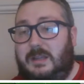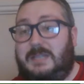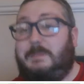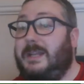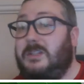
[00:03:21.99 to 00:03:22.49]
It
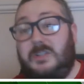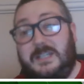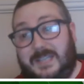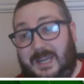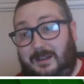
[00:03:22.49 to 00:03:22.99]
depends on your
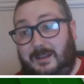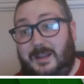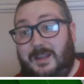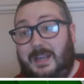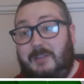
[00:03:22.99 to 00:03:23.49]
skill.
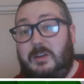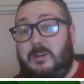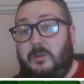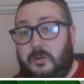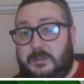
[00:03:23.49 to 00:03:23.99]
If you're
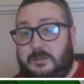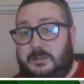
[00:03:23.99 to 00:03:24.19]
good,